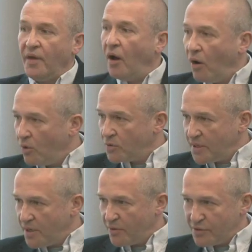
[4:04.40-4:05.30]
the whole
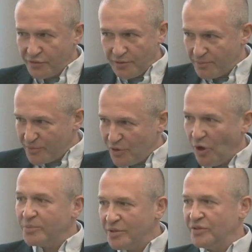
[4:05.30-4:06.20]
sequence from
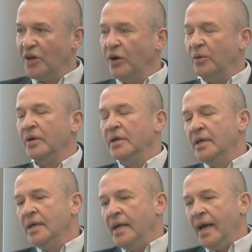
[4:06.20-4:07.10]
top to toe
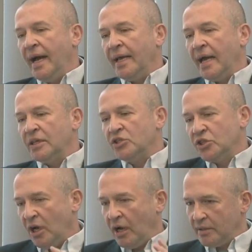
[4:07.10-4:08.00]
uh, and
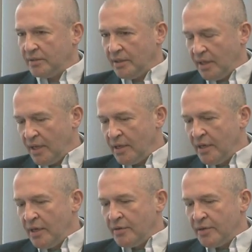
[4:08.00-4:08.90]
chart the,
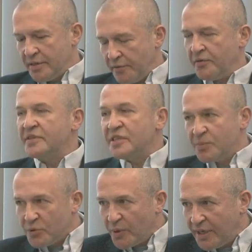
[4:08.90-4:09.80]
the differences
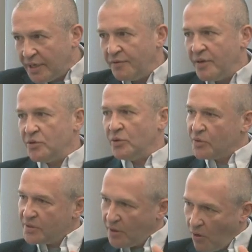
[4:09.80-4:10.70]
between
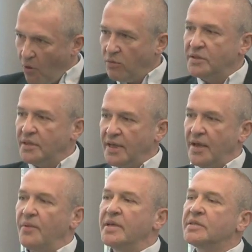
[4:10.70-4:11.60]
individuals that alter
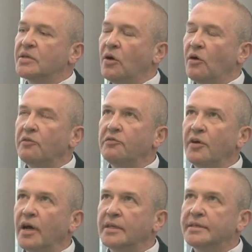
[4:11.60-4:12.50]
their risk of
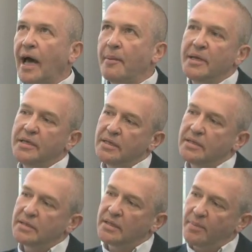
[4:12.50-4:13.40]
uh,
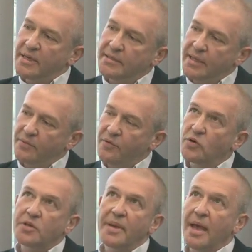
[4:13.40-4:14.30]
diabetes and obesity. We've
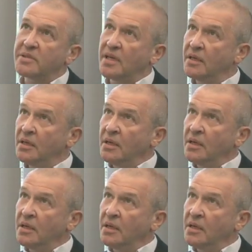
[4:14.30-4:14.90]
also been able to